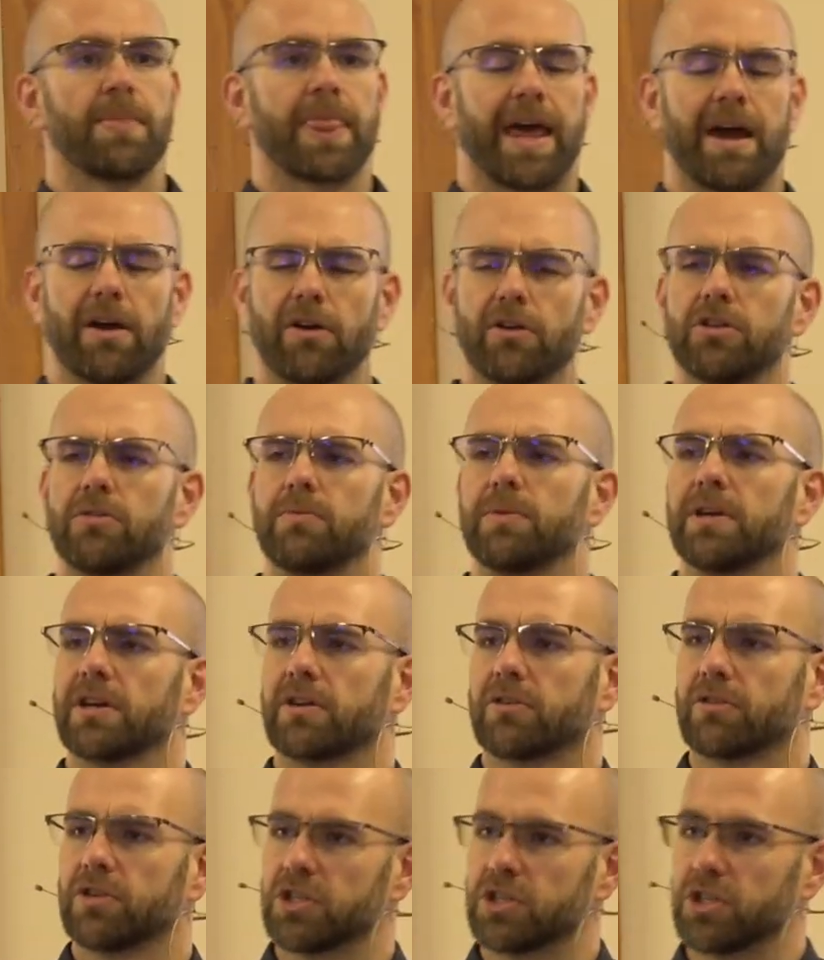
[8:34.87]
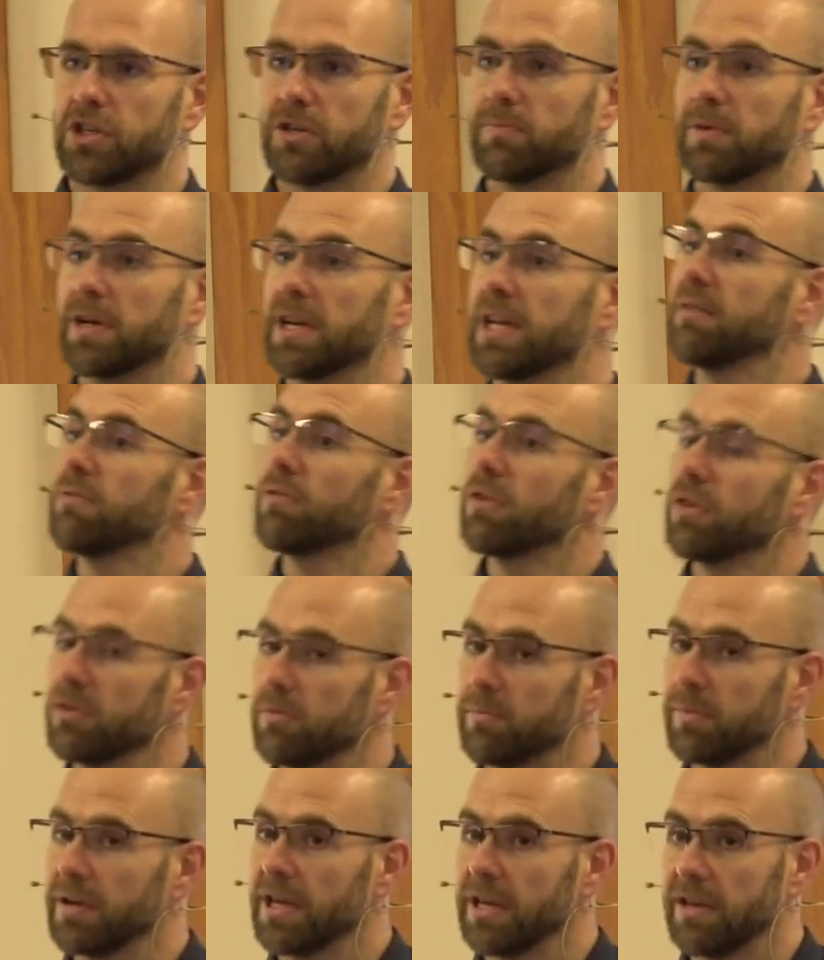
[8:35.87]
how could you be a Christian, believe what
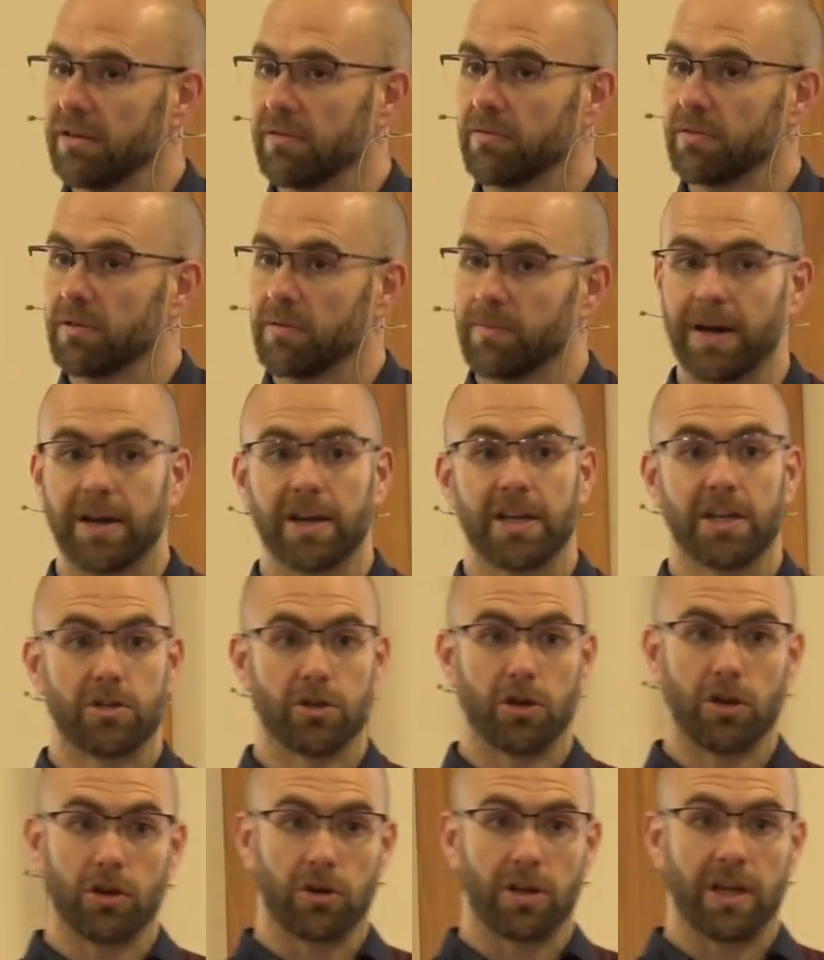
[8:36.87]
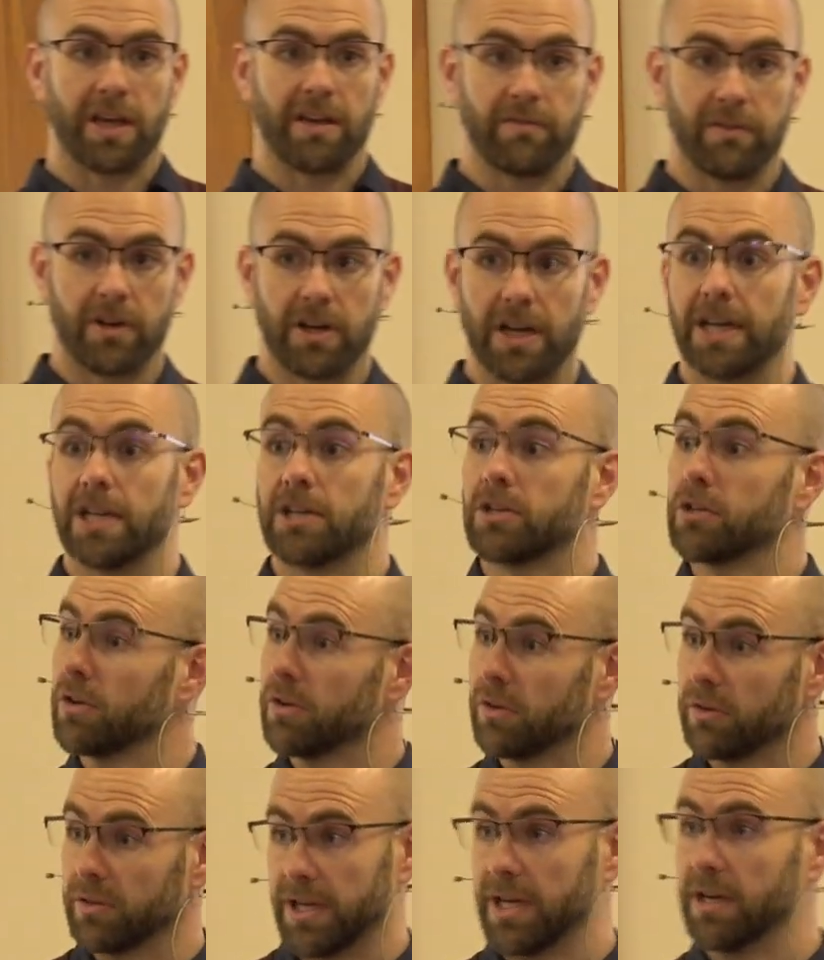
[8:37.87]
you believe about eternal heaven and
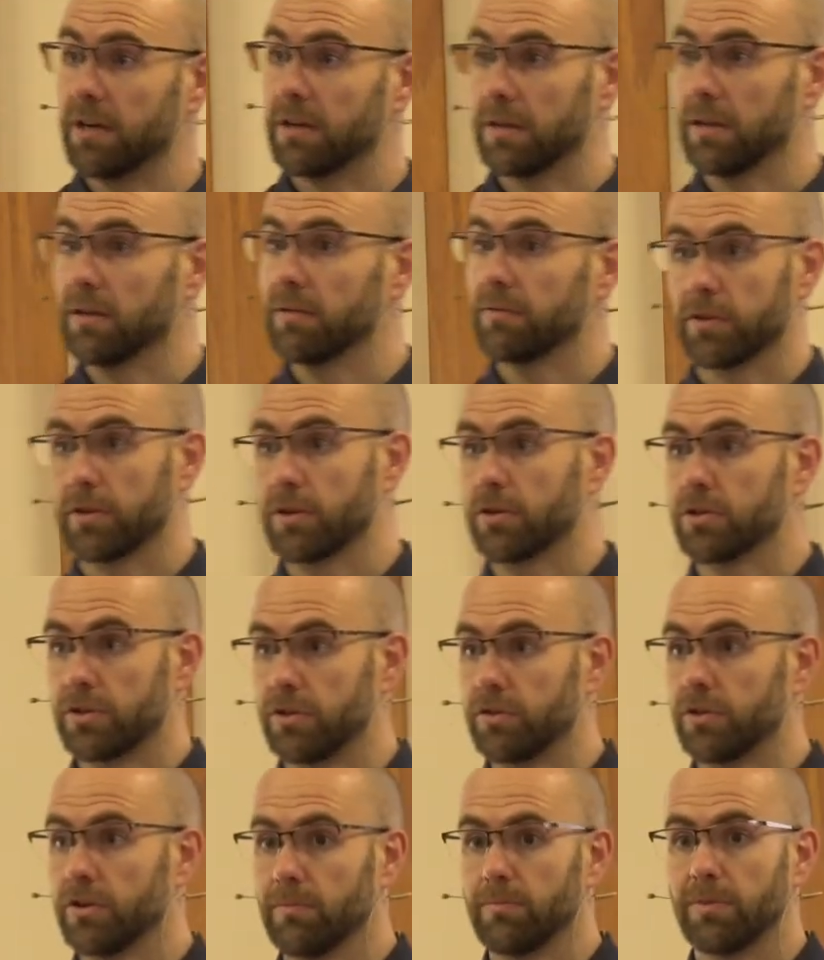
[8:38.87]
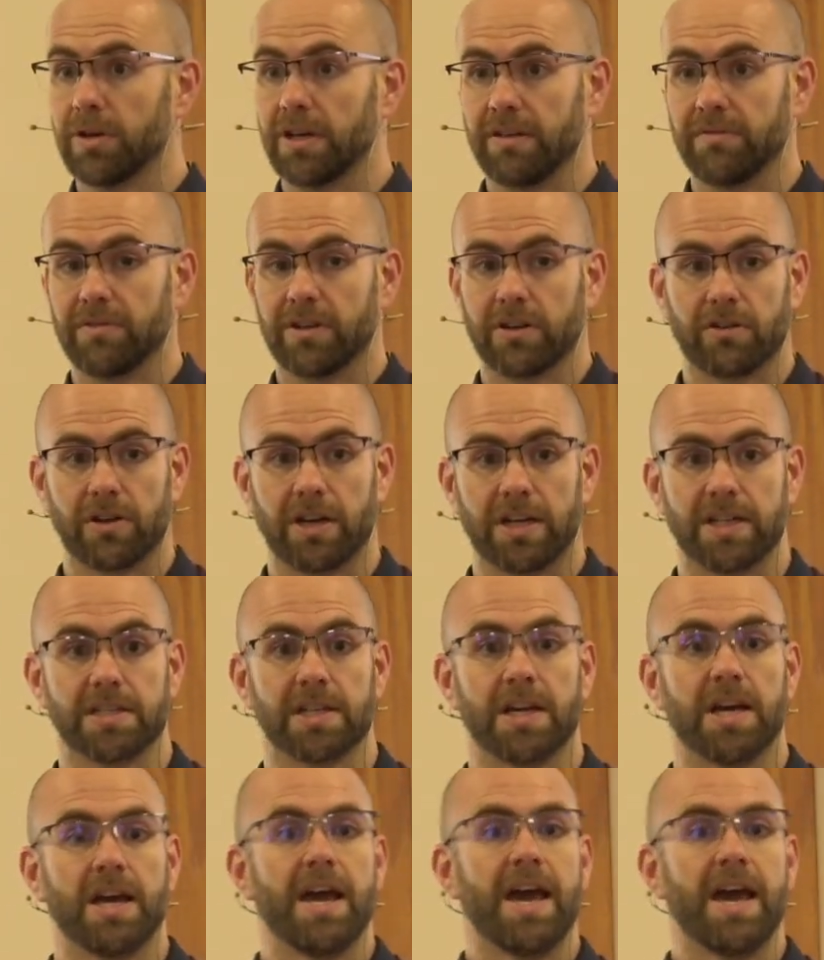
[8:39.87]
eternal hell for those who don't believe in Christ,